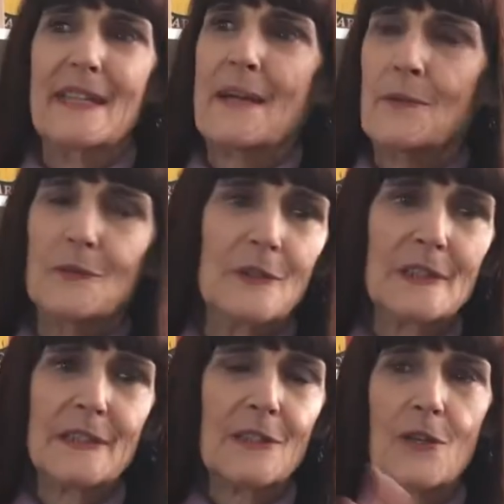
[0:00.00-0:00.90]
They
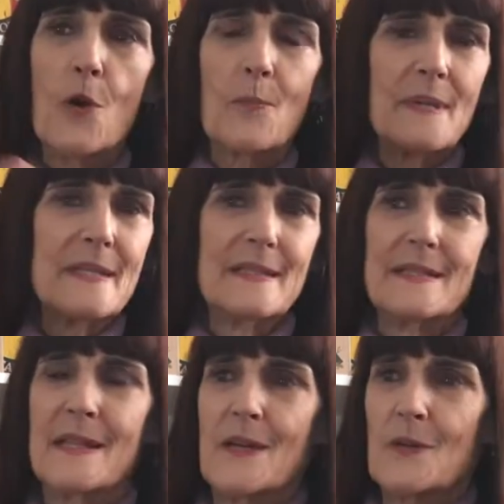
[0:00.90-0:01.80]
really are open
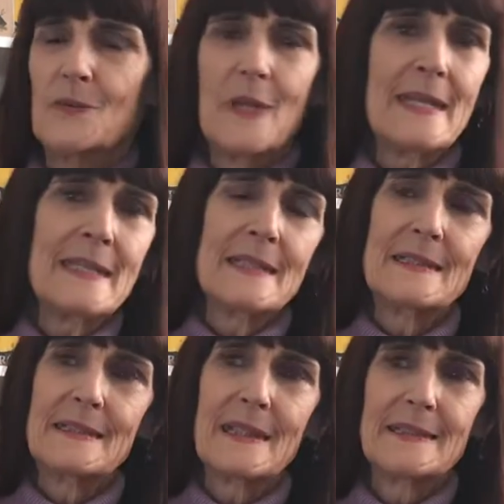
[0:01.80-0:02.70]
and ready
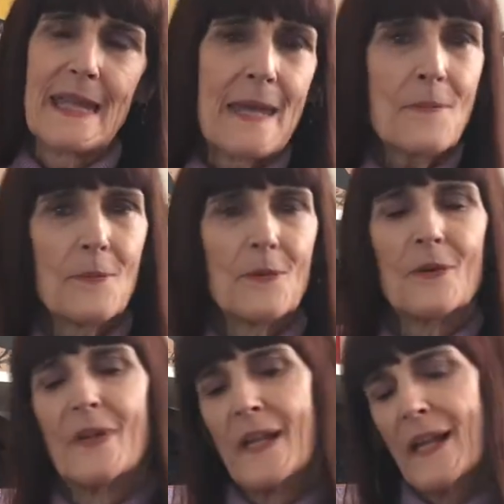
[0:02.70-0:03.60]
and
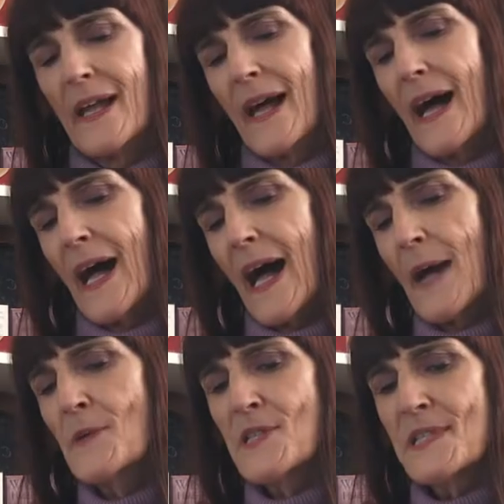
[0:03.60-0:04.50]
capable. I
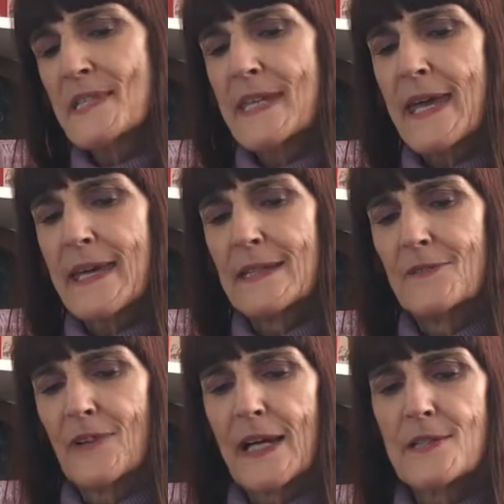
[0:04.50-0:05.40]
would just say and
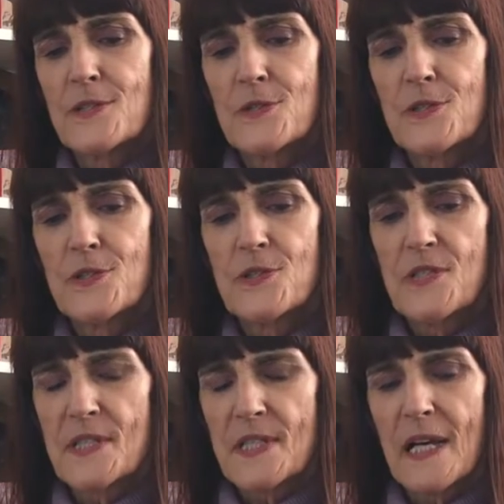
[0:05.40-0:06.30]
invite you to
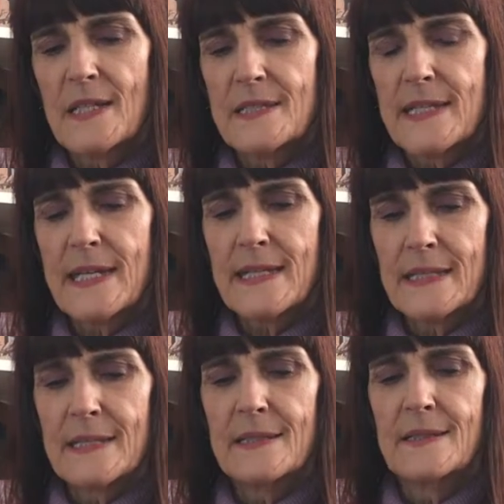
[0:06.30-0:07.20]
just kind of take
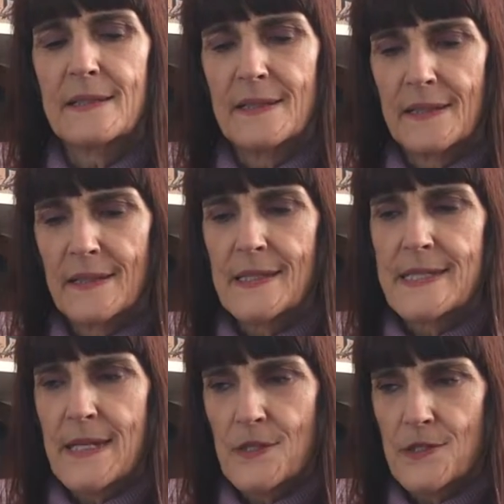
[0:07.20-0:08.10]
in a
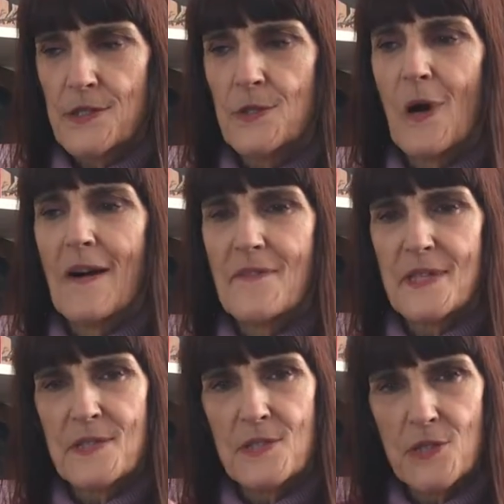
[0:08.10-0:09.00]
day or two of
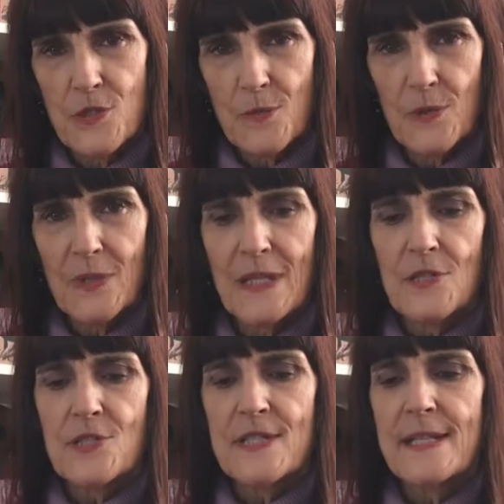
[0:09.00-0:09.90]
this new moon
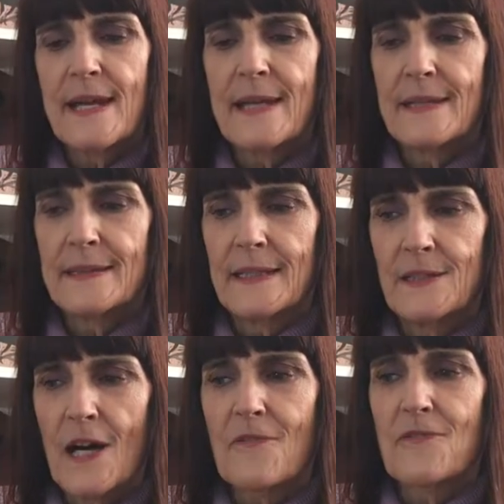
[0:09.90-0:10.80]
energy and
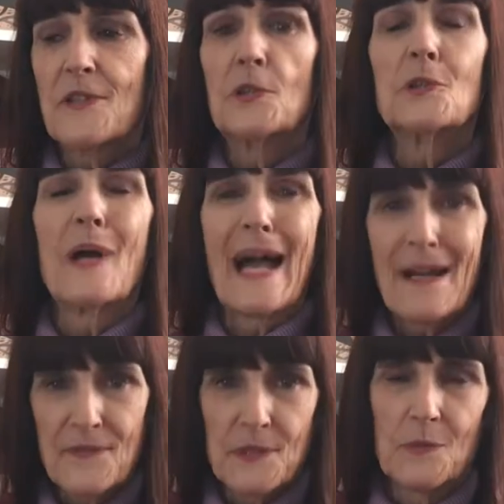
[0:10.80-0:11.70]
not feel you
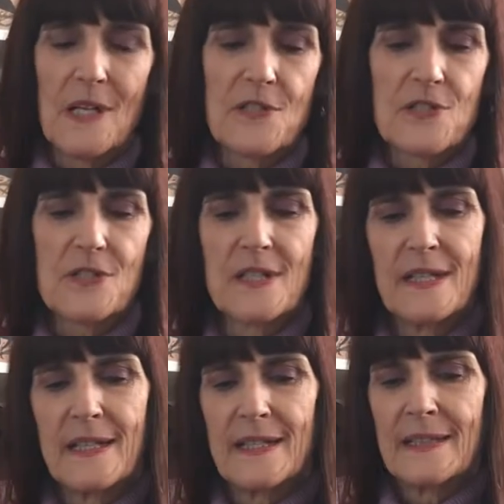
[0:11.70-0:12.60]
have to rush.
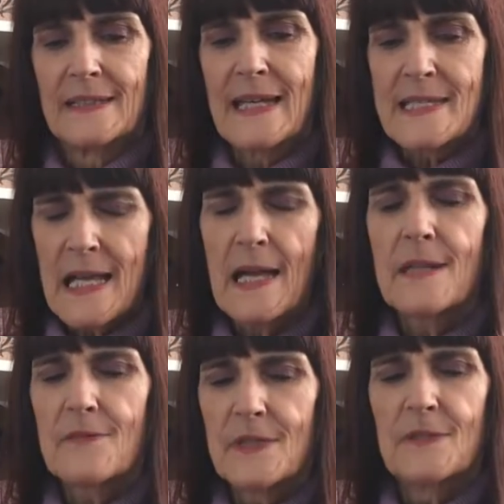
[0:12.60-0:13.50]
And that's kind
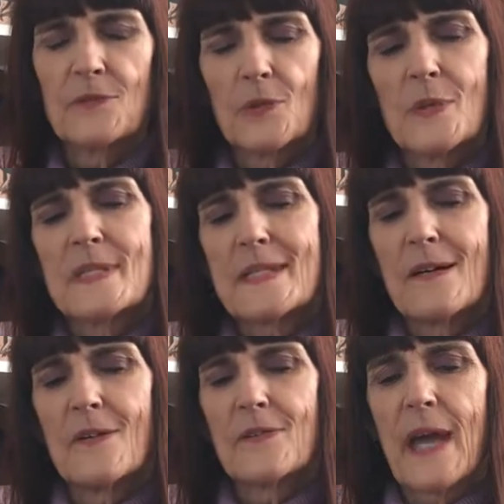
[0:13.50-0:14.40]
of an influence
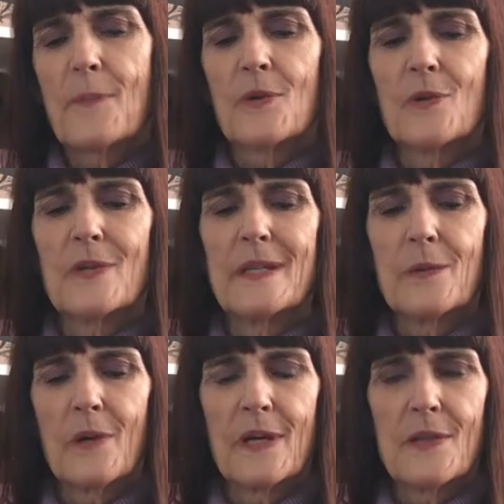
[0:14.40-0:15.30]
of Capricorn
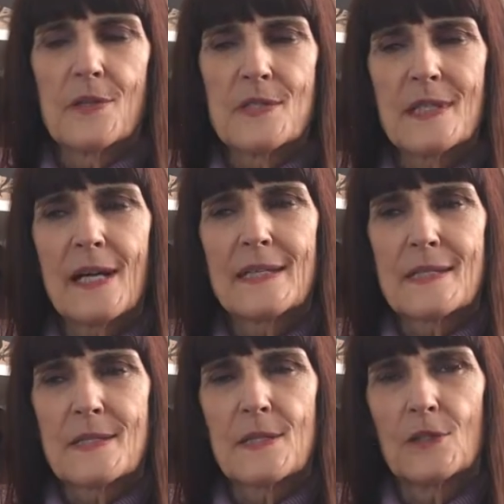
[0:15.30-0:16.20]
anyway. There's not
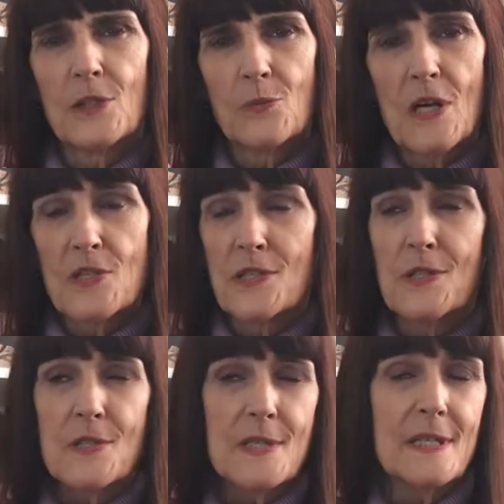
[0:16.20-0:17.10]
necessarily a rush.
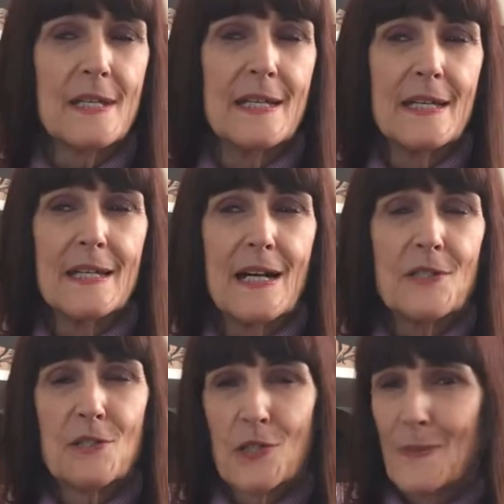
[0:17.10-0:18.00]
There's a
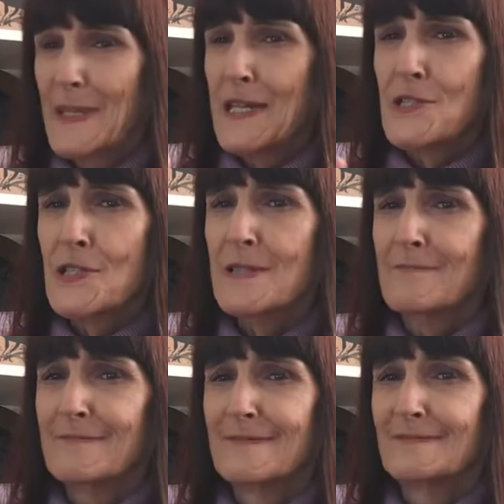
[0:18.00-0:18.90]
determination.
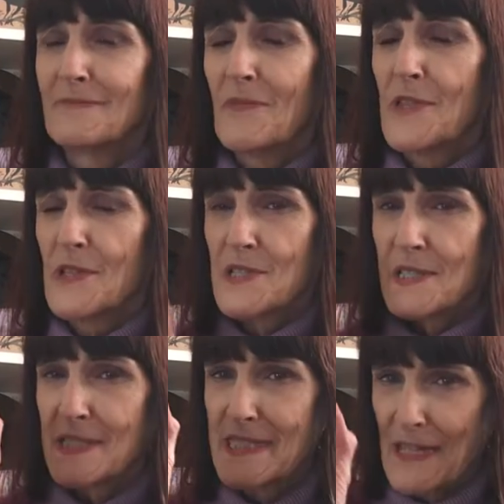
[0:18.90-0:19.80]
There's
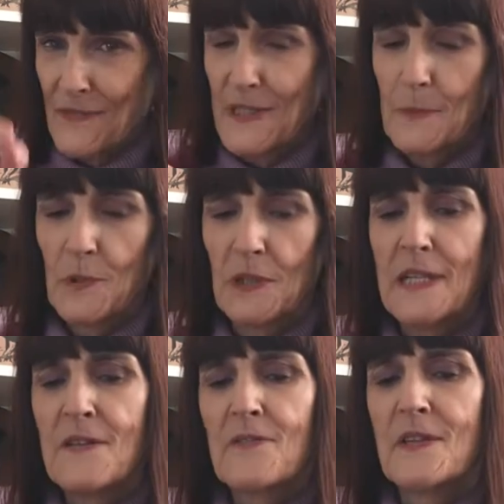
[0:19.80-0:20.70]
a definite
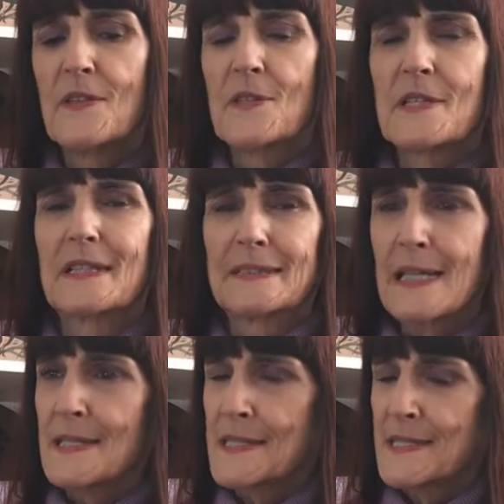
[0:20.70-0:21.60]
belief in their
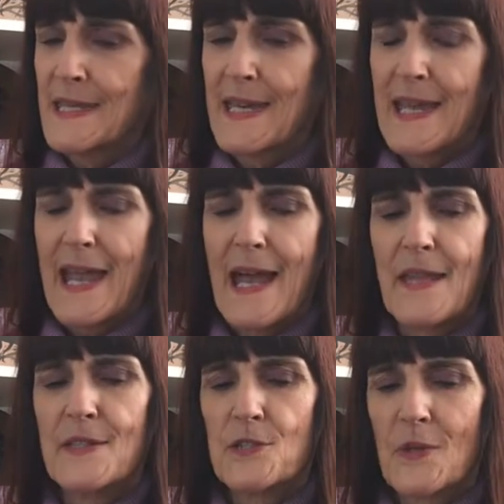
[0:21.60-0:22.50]
success
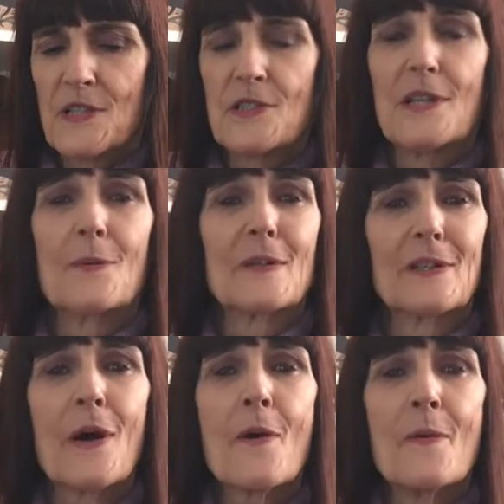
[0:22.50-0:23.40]
and the direction they want to
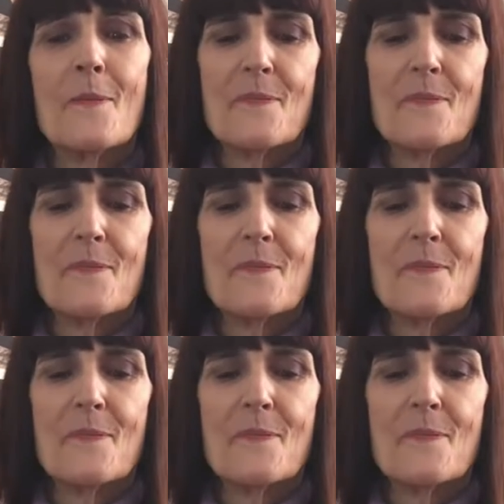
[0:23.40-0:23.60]
go.